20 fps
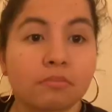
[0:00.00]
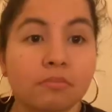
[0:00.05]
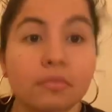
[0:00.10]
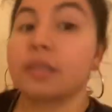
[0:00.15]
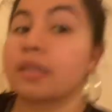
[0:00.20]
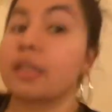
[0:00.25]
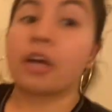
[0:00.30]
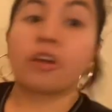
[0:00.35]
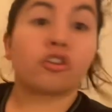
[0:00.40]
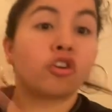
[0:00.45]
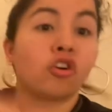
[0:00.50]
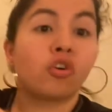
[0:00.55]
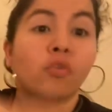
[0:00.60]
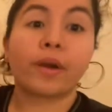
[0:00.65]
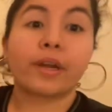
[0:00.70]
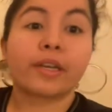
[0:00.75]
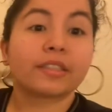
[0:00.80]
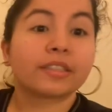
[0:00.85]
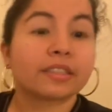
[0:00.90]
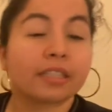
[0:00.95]
Now you're
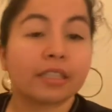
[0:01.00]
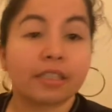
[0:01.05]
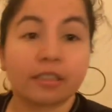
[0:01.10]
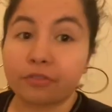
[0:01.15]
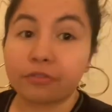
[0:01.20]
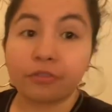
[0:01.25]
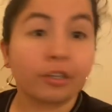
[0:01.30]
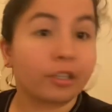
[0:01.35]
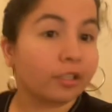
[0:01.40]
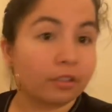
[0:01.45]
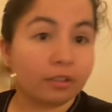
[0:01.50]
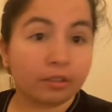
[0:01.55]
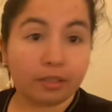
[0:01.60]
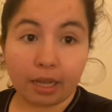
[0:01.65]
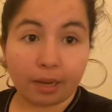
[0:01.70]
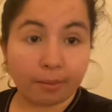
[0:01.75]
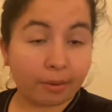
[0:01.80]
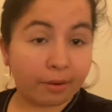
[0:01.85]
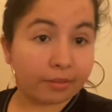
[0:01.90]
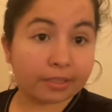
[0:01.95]
already seeing the free little
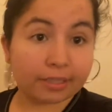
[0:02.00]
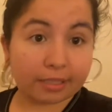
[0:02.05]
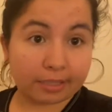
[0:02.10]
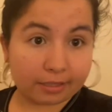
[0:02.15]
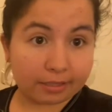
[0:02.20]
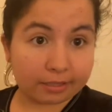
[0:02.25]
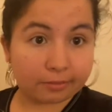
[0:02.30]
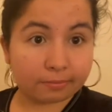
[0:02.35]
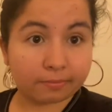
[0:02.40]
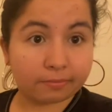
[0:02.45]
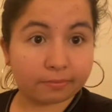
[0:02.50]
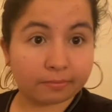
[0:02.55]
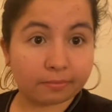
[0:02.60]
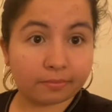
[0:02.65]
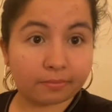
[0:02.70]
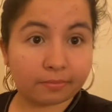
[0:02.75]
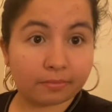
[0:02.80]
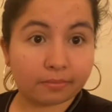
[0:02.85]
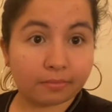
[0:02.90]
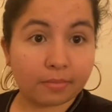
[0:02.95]
library section.
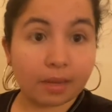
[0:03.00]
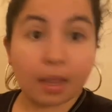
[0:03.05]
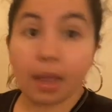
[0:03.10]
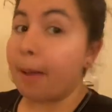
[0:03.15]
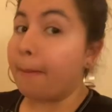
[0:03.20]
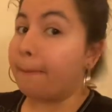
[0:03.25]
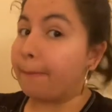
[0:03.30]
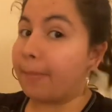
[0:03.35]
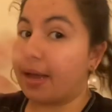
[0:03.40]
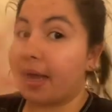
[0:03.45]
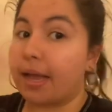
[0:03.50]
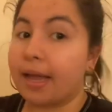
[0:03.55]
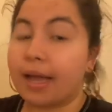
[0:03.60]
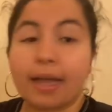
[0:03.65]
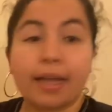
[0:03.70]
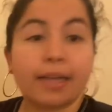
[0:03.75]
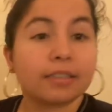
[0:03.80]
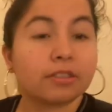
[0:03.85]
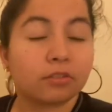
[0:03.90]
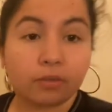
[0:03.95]
My
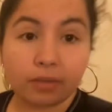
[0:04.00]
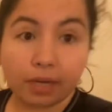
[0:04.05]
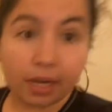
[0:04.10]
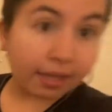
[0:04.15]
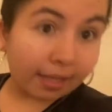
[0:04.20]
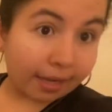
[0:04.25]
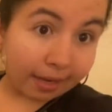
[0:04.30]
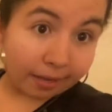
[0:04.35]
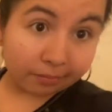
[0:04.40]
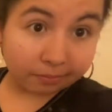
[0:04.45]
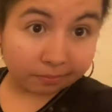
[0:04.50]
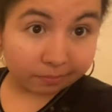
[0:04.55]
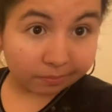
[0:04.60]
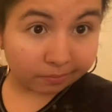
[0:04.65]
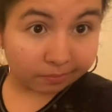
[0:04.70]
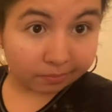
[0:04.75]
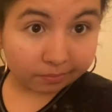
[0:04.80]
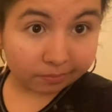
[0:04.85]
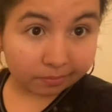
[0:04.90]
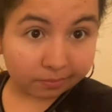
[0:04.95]
eyes do not lie.
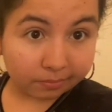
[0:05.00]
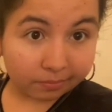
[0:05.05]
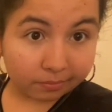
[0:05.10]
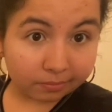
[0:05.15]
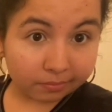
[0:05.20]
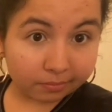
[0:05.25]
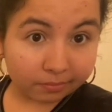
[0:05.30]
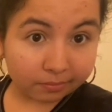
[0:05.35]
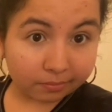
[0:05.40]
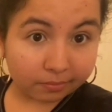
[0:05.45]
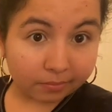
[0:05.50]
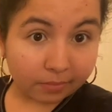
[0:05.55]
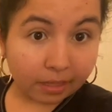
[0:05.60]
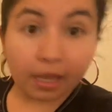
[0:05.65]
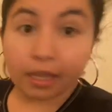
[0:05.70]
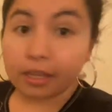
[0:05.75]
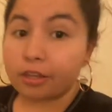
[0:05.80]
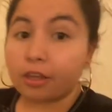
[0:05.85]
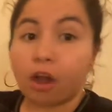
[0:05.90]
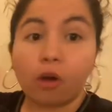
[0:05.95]

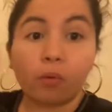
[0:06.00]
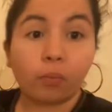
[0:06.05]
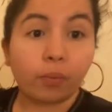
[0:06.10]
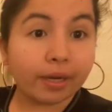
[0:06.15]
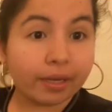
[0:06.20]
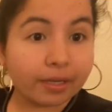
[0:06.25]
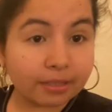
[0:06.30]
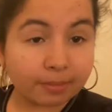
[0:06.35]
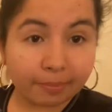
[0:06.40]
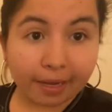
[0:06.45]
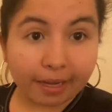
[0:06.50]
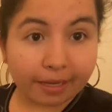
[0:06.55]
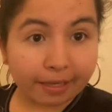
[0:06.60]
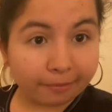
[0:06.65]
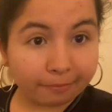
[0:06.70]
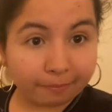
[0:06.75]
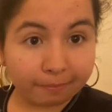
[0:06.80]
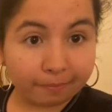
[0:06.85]
Y'all witnessed by it.